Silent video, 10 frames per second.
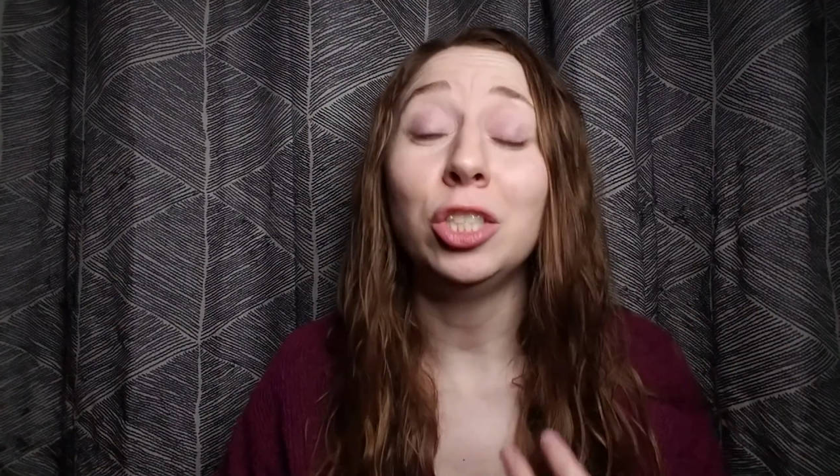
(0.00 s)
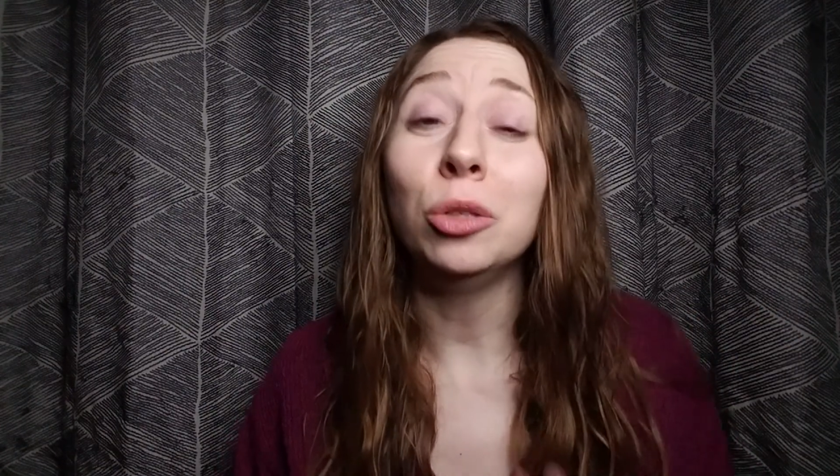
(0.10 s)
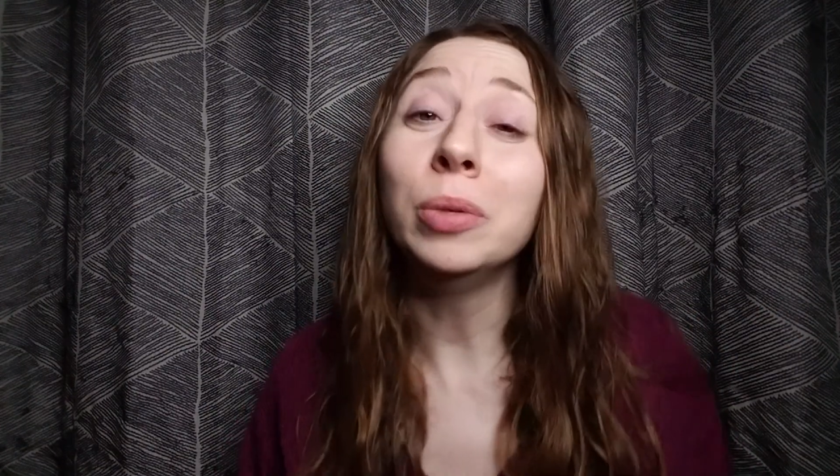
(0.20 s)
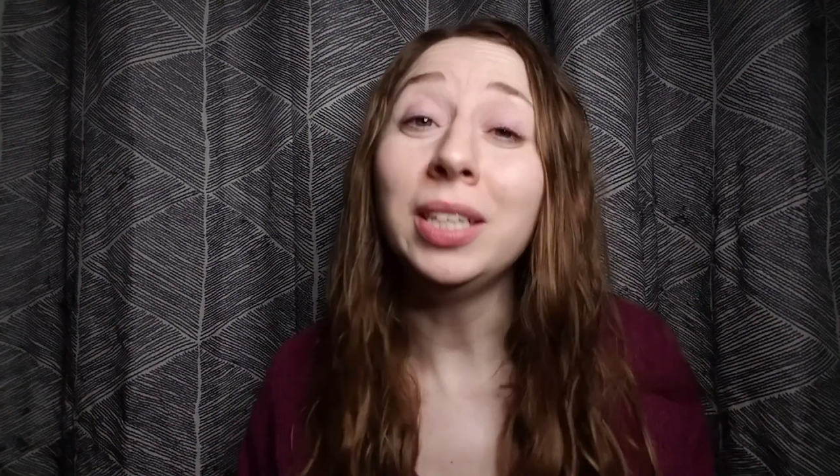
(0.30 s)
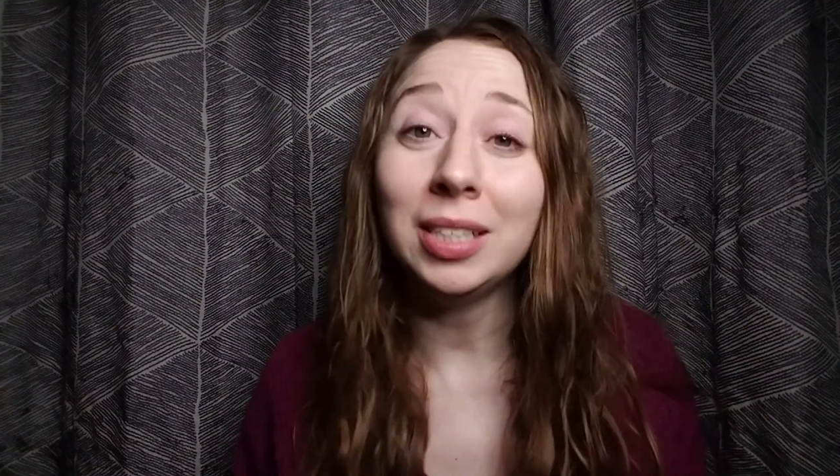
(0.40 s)
do
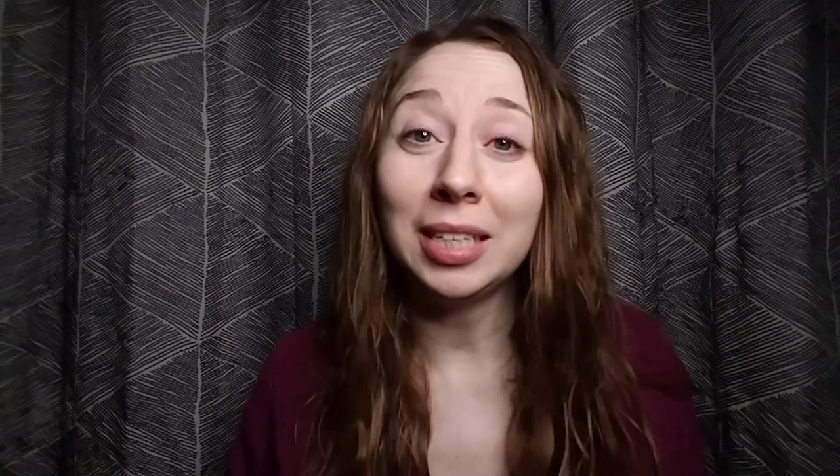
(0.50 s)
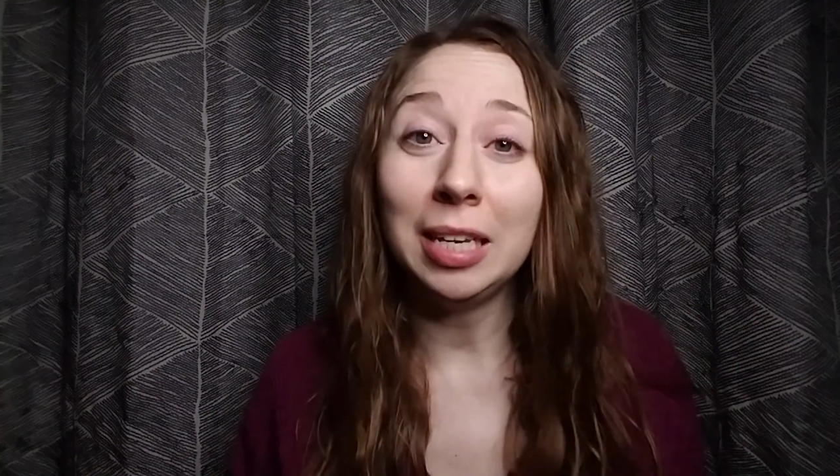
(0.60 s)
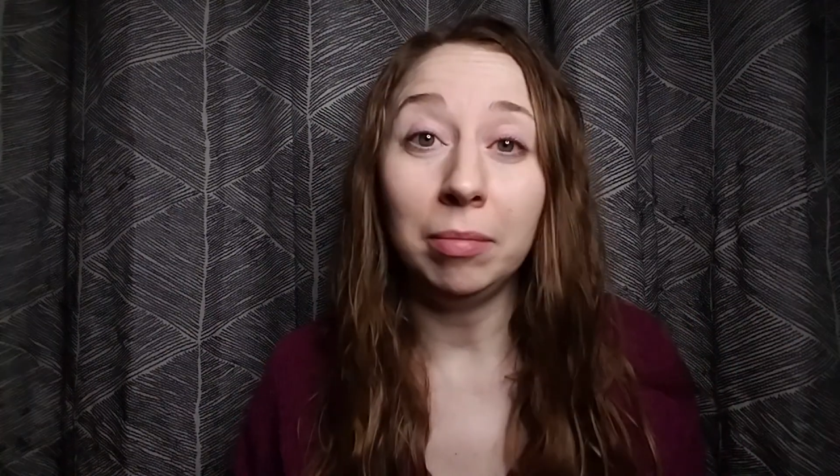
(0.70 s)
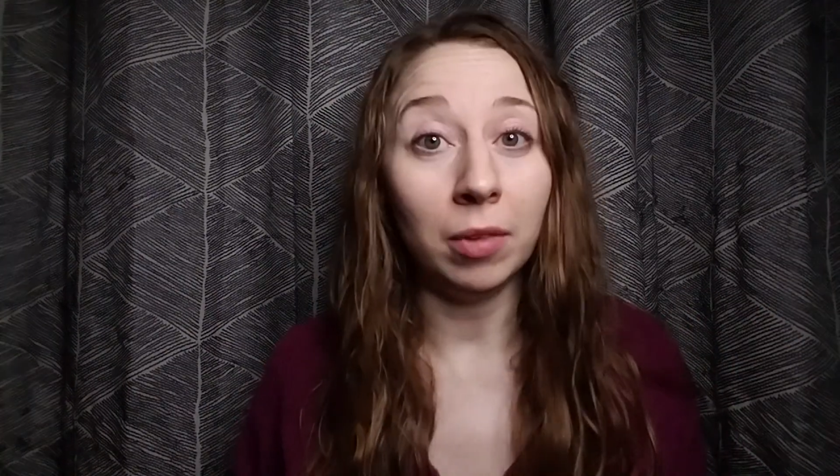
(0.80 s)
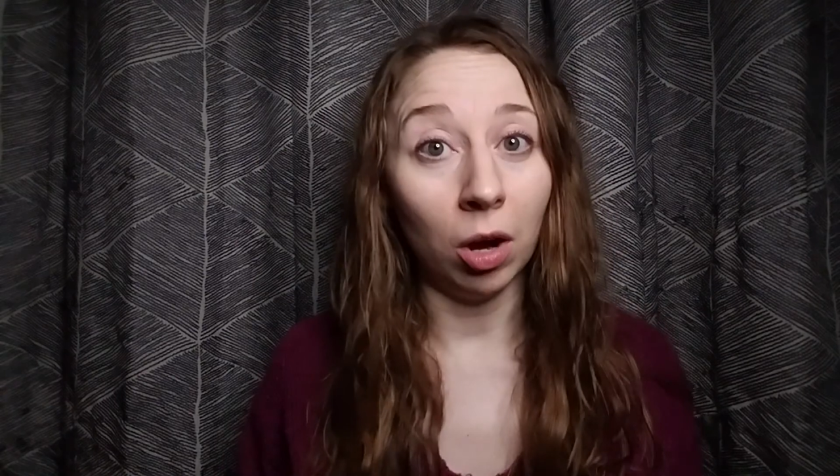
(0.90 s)
need to
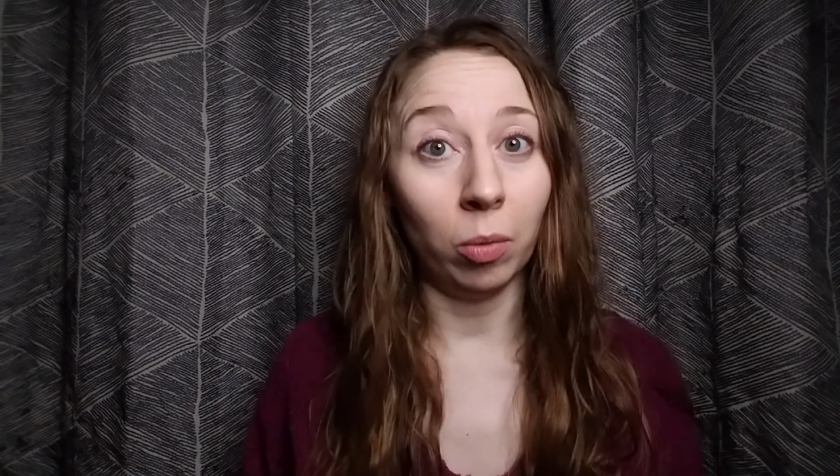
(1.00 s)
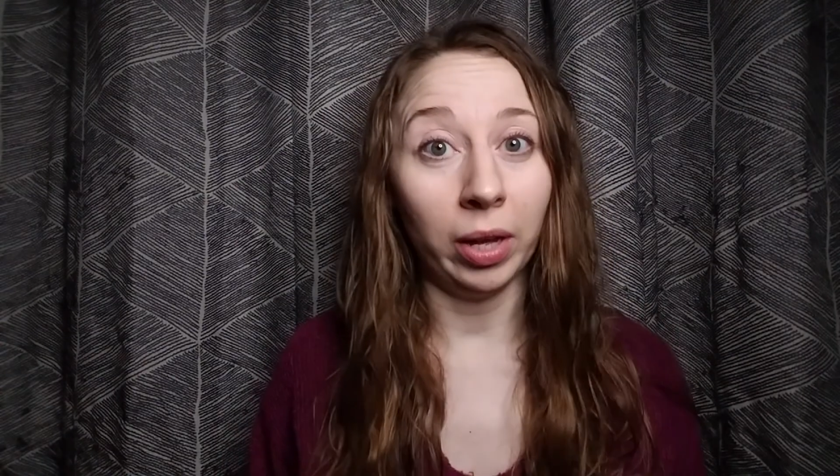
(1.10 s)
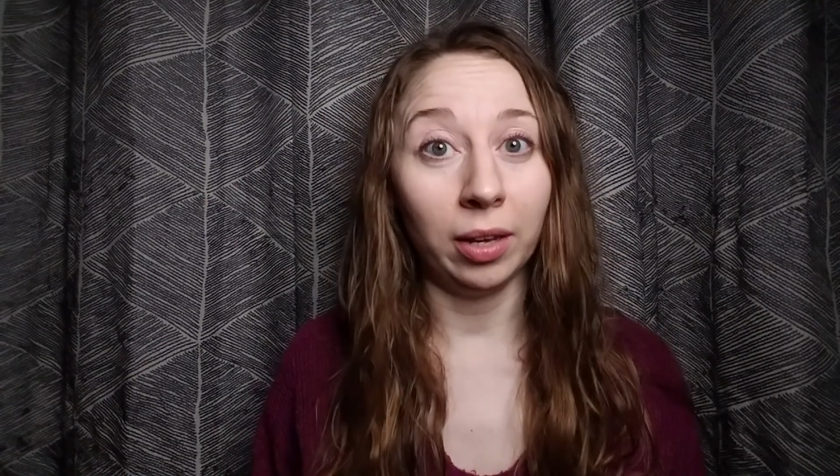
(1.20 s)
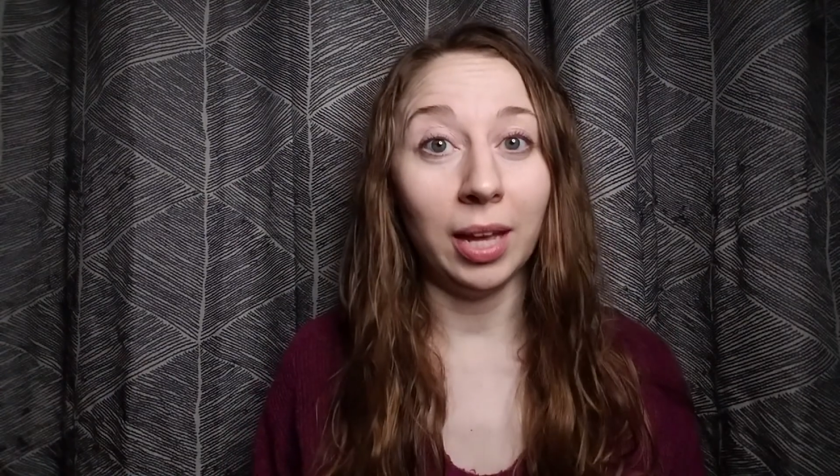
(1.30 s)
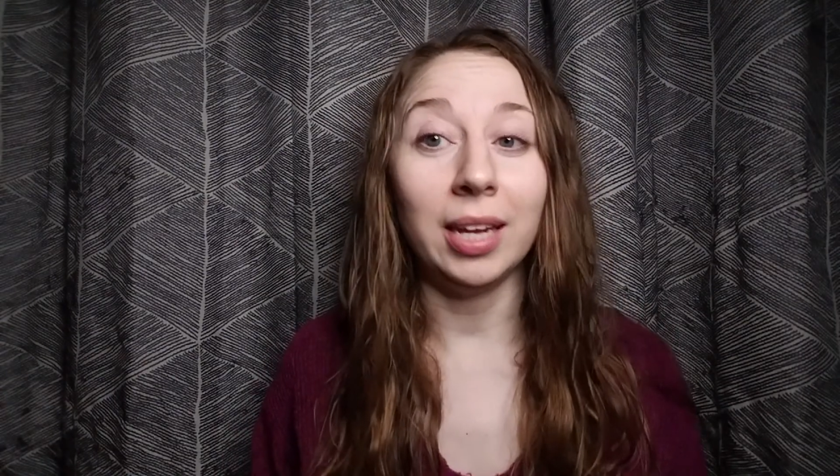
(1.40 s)
keep
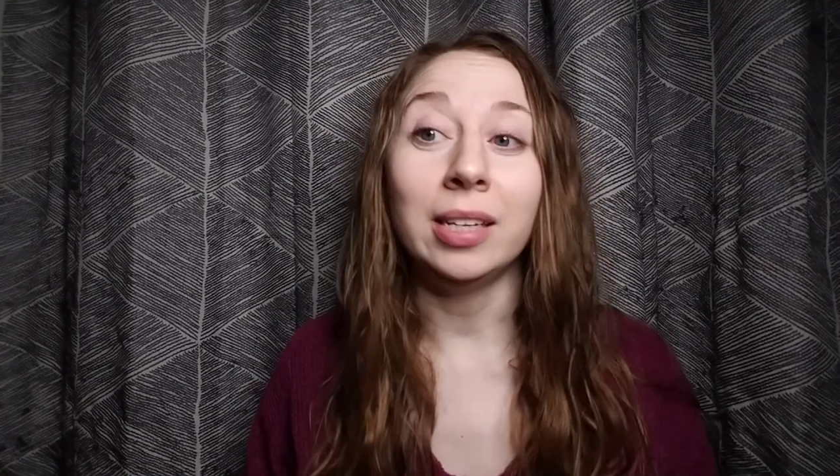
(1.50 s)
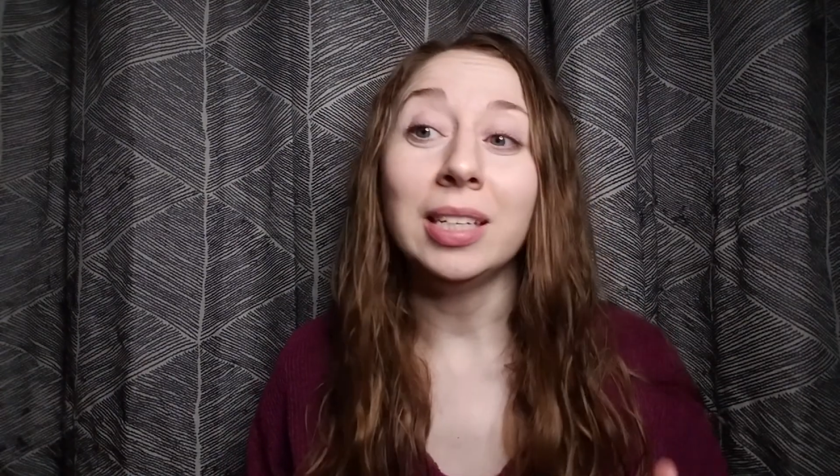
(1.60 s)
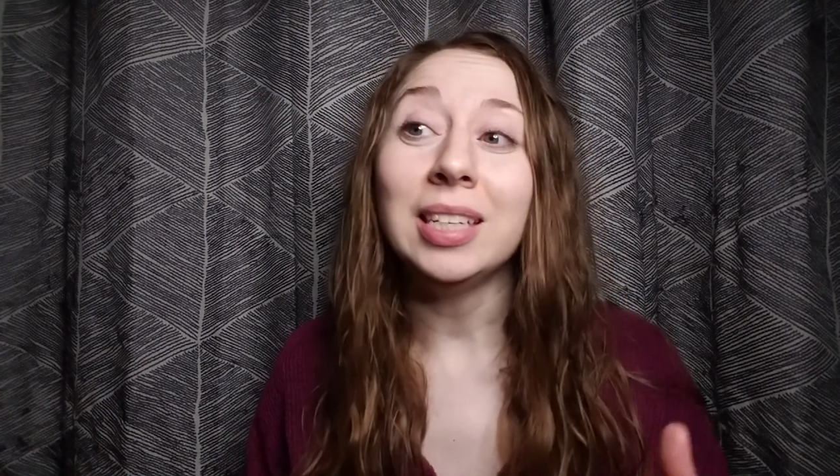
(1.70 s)
going and it